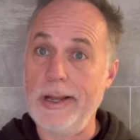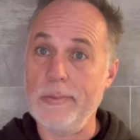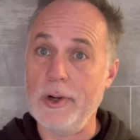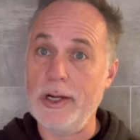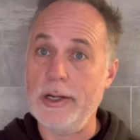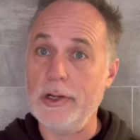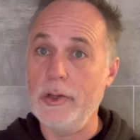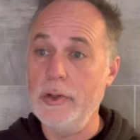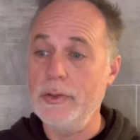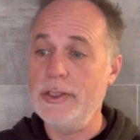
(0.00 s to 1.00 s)
and we're going to
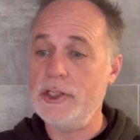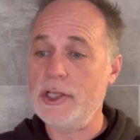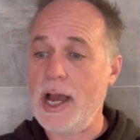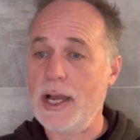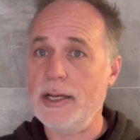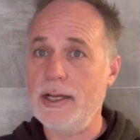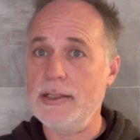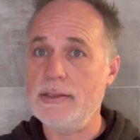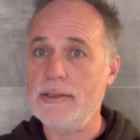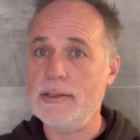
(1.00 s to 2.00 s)
include the
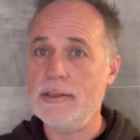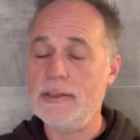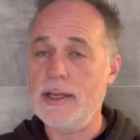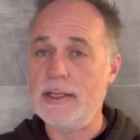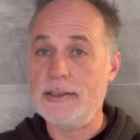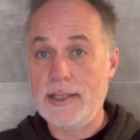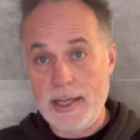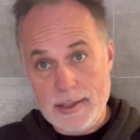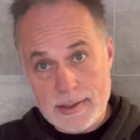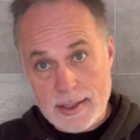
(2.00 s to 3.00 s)
shotguns that
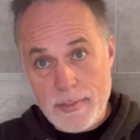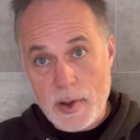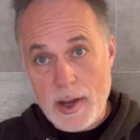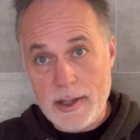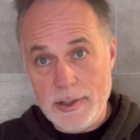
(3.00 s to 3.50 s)
take the semi,